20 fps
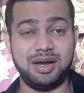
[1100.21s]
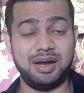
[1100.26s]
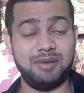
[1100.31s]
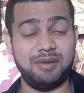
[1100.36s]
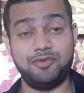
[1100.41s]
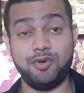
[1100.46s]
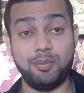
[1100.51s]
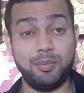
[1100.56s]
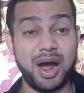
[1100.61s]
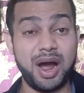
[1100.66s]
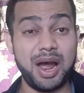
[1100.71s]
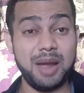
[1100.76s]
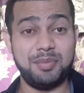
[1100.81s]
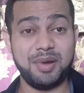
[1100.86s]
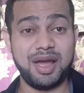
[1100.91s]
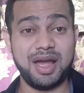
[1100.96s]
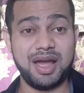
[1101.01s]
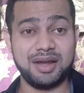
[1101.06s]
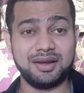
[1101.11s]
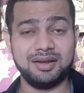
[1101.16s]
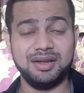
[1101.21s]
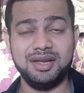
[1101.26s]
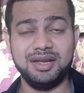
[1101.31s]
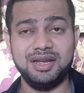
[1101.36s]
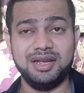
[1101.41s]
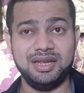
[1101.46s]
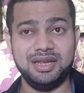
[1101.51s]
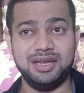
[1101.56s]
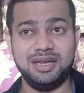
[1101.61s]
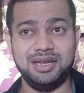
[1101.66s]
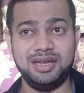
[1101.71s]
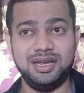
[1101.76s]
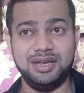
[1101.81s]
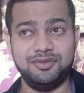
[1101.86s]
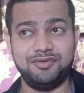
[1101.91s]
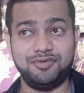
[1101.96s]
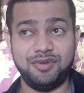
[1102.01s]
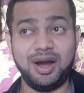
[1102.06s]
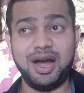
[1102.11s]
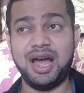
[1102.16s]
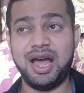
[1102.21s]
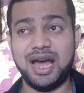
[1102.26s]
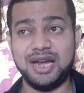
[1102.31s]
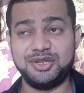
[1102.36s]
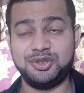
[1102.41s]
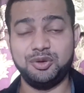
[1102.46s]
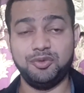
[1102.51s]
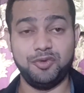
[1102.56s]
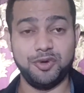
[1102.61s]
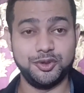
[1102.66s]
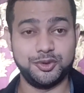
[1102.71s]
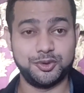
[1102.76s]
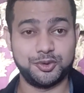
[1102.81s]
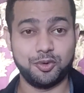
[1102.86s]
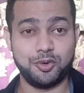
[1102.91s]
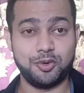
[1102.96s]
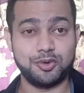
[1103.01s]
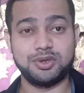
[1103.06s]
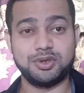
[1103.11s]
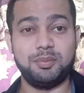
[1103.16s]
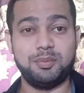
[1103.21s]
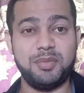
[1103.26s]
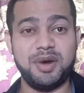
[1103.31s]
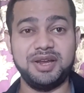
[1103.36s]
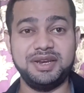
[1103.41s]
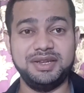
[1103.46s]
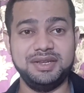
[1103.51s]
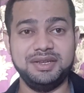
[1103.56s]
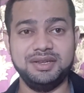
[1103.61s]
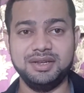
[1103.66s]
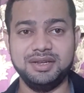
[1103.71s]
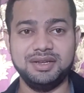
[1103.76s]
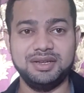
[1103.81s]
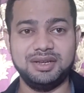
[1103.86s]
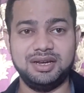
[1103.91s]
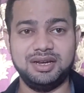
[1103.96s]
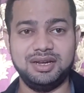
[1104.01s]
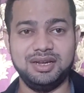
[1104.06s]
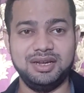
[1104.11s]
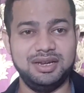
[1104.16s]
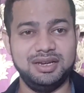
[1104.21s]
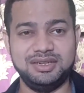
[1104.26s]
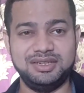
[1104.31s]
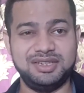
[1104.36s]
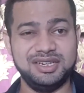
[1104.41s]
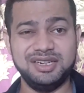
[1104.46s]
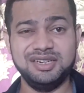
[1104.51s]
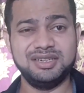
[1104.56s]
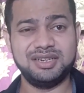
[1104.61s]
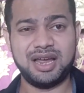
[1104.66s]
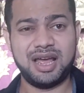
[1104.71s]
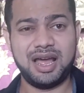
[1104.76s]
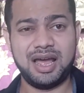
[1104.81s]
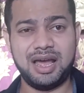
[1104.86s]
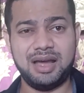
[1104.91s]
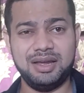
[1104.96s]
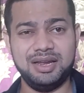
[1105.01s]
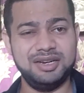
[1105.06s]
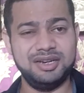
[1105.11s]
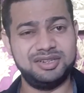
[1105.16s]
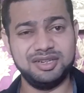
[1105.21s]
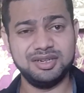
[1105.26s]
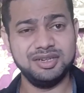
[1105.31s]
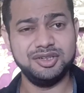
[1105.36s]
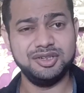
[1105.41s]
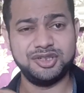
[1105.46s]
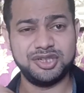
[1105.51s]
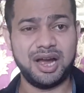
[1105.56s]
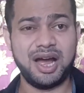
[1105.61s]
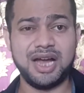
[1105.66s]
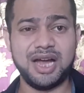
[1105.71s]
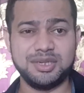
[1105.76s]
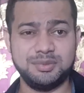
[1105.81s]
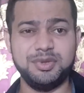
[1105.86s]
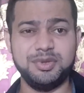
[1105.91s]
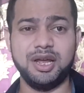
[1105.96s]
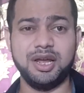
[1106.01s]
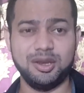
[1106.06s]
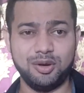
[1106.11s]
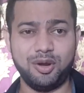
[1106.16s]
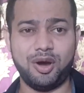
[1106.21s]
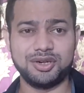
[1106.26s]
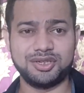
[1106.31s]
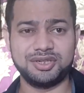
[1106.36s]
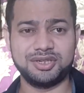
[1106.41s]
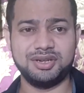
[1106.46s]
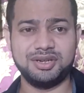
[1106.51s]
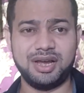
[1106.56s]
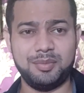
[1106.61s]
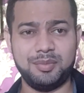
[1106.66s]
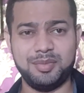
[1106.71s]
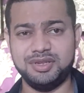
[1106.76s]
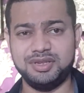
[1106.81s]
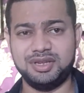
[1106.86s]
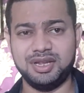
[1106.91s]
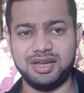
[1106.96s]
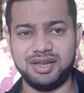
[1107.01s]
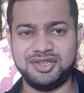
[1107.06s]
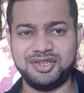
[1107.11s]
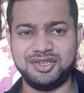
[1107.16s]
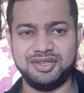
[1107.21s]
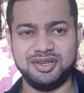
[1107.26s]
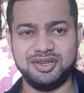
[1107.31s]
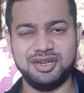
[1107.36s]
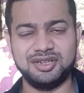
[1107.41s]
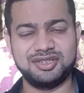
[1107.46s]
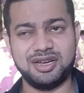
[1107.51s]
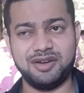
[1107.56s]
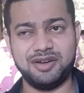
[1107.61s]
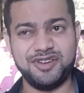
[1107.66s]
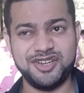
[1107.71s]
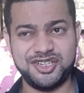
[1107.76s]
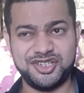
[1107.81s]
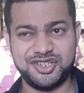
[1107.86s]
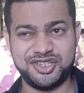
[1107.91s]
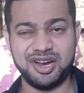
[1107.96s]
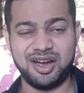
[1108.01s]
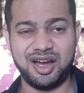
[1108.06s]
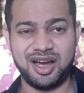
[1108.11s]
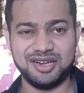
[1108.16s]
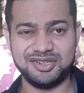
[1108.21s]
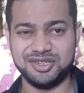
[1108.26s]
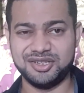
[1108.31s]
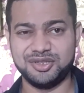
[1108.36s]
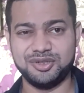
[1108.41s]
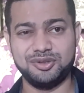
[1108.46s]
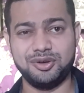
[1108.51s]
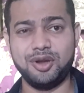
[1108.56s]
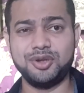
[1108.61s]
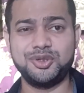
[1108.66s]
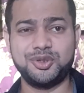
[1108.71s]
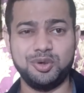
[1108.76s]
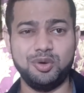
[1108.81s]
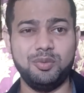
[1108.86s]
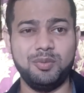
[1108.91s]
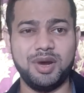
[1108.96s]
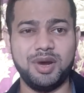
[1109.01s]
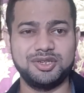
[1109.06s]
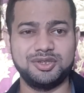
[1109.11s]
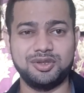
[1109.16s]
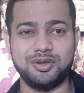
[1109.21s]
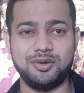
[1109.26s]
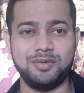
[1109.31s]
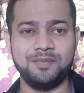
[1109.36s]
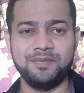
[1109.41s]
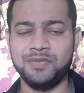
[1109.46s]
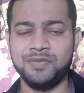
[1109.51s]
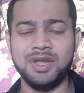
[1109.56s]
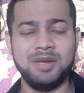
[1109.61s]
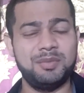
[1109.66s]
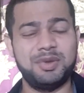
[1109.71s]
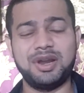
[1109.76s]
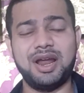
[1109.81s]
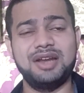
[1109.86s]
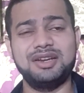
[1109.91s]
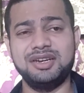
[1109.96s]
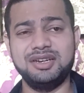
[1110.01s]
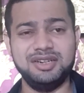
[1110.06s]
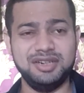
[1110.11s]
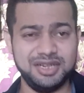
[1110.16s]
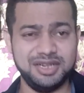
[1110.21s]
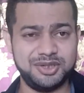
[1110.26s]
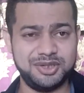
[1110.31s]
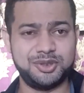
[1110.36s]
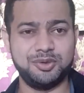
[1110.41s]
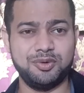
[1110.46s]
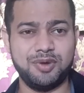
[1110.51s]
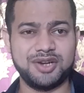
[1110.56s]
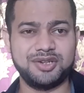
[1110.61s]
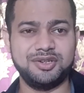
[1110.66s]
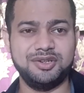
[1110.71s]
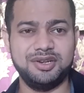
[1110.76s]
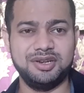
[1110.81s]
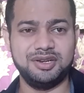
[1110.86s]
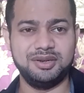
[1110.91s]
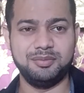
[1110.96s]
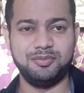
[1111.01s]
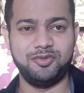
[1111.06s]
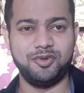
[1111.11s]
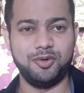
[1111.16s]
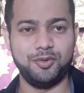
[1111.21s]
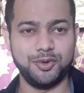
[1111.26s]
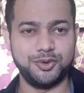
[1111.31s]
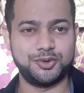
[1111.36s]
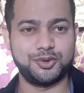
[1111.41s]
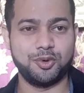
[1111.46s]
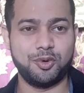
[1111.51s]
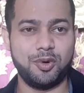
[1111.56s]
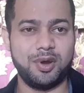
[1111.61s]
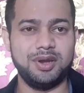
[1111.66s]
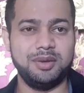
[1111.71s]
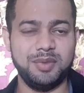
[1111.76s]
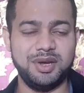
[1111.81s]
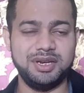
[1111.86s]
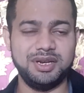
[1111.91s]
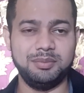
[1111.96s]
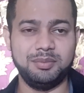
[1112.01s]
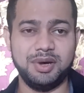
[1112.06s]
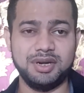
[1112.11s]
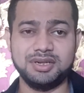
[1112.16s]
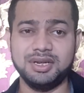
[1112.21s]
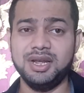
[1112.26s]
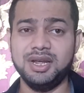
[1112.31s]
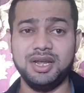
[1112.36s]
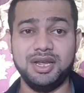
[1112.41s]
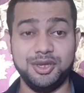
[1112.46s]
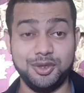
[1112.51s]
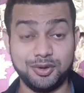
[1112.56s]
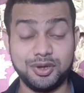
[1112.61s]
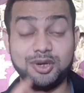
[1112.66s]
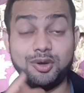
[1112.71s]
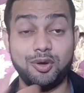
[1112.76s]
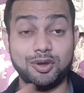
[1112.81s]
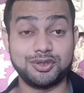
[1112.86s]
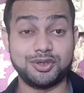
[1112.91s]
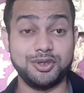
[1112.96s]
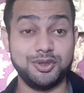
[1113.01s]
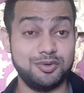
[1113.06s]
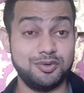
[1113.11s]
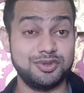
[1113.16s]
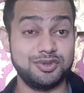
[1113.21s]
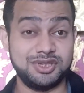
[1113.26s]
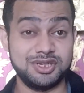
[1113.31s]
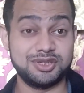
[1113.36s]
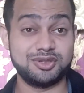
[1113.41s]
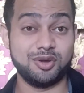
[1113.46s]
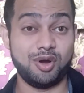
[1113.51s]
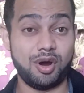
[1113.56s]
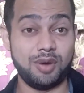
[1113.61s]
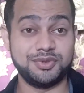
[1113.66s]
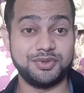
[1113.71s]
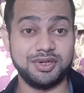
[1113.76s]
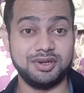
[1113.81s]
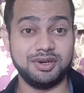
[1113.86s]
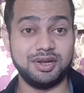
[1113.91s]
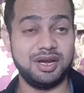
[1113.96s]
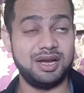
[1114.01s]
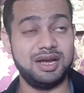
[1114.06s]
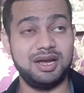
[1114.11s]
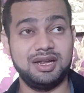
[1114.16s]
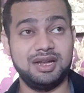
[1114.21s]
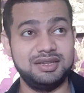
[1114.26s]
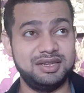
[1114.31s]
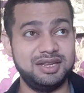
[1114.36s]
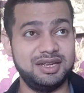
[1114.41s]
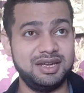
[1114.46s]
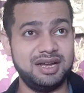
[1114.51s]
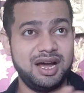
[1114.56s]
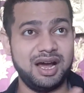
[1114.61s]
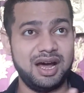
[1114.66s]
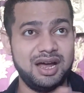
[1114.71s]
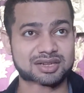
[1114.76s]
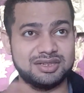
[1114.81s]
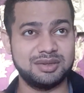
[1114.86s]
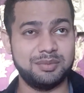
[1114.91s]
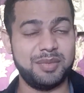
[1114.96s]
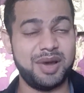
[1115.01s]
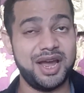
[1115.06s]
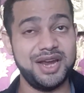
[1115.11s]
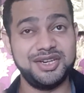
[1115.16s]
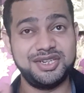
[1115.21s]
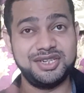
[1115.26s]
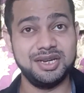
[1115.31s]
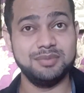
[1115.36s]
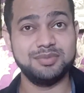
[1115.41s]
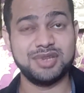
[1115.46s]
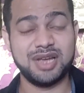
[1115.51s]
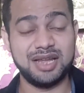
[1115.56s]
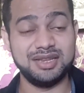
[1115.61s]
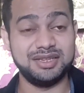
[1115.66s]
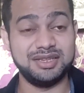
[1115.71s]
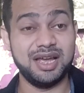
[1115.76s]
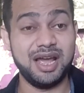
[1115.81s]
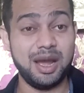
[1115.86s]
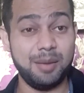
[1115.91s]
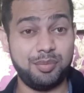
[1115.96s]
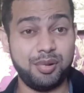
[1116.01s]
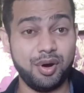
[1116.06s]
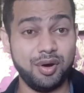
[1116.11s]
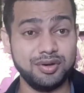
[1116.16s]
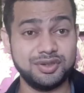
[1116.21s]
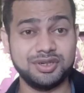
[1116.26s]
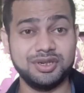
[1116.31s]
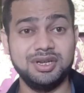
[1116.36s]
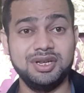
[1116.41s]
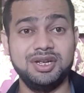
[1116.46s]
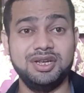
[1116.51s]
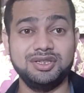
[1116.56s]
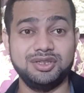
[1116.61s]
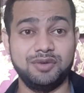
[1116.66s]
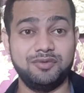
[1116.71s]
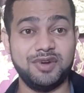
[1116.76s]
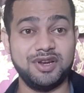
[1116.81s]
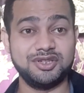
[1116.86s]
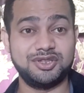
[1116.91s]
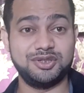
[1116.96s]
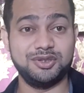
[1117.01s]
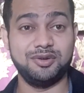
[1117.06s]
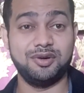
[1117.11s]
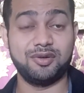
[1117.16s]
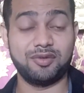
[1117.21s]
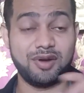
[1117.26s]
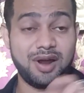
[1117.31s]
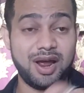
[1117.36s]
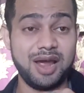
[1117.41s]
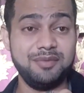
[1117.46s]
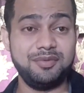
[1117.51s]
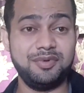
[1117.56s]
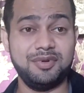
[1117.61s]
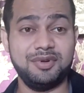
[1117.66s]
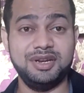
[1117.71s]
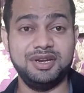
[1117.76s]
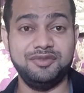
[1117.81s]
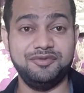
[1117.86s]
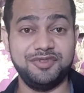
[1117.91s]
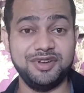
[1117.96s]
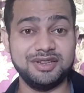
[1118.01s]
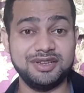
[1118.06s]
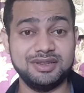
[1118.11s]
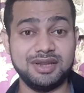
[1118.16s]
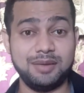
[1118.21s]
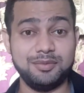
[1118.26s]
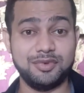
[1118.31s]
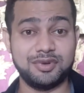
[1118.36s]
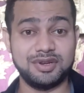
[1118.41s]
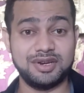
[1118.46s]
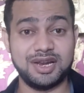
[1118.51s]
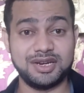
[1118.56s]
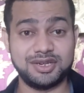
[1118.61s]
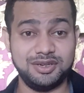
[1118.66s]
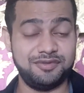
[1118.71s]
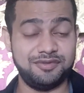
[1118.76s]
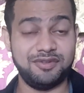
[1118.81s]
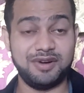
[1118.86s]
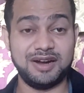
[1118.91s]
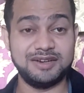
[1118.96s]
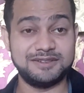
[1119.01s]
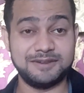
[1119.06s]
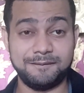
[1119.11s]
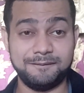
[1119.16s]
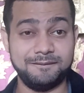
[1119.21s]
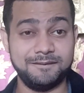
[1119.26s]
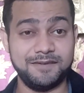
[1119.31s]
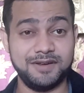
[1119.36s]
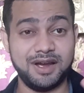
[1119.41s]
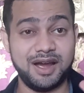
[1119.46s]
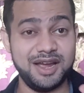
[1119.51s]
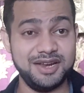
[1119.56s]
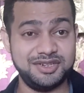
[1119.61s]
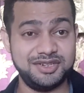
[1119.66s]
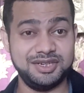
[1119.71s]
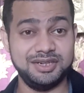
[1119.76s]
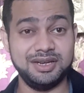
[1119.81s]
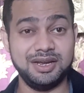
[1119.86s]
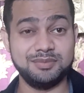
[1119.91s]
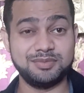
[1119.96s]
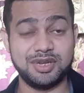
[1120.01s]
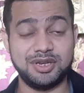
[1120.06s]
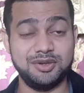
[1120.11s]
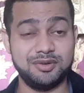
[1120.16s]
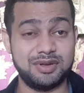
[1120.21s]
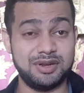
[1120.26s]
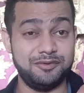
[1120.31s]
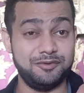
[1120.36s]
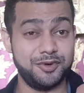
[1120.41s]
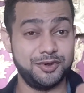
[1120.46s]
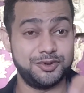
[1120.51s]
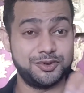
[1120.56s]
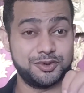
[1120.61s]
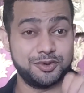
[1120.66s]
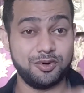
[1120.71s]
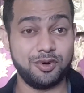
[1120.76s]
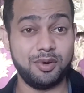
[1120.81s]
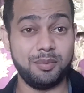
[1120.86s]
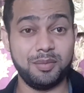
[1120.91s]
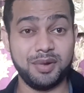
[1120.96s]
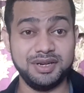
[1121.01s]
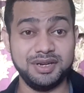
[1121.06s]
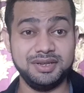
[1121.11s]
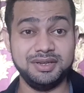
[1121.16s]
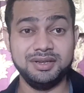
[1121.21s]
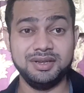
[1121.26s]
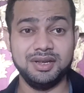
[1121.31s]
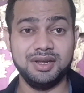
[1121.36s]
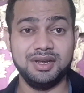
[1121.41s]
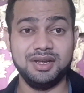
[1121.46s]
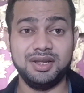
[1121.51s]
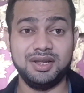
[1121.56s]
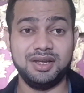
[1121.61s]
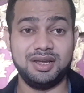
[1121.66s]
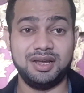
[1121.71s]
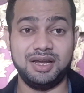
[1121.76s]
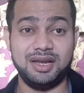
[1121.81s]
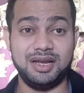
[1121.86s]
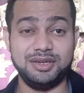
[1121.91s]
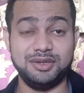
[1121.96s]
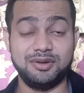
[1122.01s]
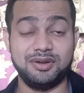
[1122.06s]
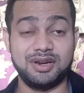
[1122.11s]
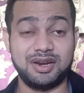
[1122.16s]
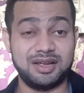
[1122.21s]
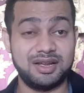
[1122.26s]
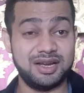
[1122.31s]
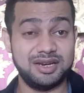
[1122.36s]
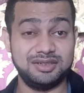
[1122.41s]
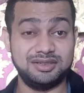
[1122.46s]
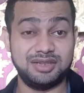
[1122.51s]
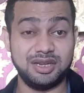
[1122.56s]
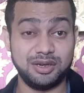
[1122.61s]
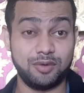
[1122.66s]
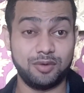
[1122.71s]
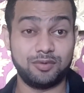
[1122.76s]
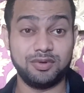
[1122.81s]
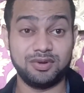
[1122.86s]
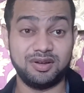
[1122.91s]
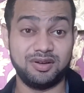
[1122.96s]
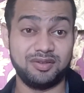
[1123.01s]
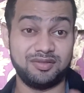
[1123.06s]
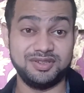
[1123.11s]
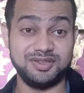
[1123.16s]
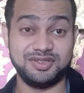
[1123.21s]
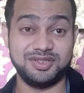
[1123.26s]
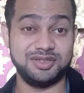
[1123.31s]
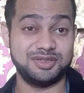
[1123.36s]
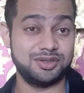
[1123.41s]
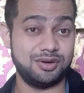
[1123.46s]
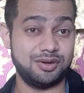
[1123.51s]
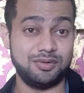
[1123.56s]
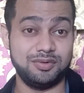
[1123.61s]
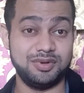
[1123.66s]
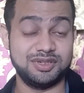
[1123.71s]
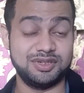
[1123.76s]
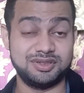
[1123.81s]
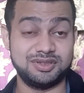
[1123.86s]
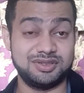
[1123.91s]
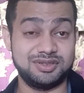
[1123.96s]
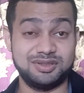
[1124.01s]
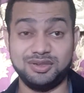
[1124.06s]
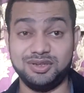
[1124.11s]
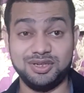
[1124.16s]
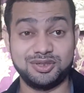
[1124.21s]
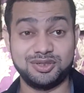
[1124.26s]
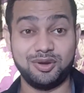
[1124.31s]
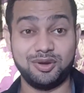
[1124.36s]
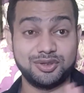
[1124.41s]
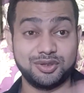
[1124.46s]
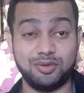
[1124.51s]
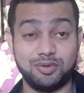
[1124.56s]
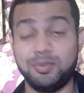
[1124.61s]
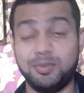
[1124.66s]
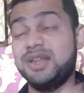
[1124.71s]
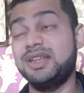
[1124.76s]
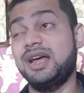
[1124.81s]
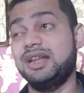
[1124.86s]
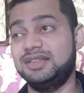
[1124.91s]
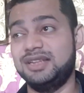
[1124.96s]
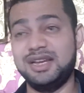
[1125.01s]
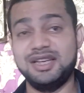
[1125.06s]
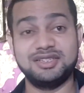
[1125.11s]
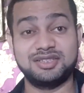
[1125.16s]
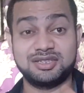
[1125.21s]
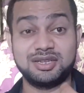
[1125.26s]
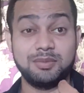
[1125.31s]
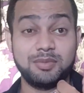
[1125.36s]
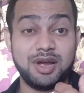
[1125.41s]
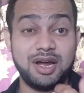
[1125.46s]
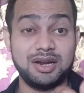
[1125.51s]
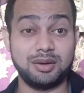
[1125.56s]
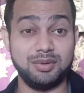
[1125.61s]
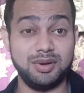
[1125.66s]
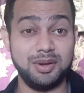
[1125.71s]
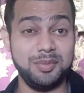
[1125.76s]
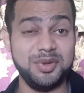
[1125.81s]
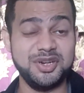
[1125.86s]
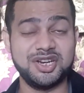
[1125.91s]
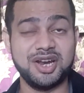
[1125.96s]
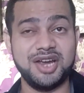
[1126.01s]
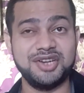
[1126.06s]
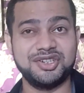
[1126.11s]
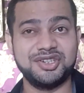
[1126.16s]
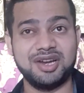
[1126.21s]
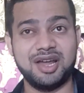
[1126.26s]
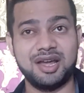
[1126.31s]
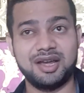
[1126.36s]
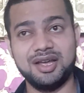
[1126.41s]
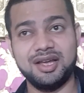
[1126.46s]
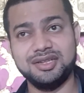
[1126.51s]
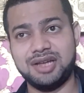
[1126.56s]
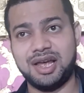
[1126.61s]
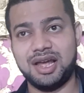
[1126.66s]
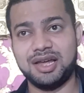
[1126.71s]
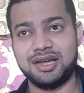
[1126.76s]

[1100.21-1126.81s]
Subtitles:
For my bank, if I had to withdraw some money, it didn't charge me a lot. I mean, the service charge is not too much. So, but I didn't need to actually withdraw any money. But you can also use this option. There are some ATMs at the airport. So once you arrive in Vietnam, you can actually find some ATMs and you can withdraw money, and you're gonna get the local currency. So it's also good. But yeah, there is some kind of limitation, I guess.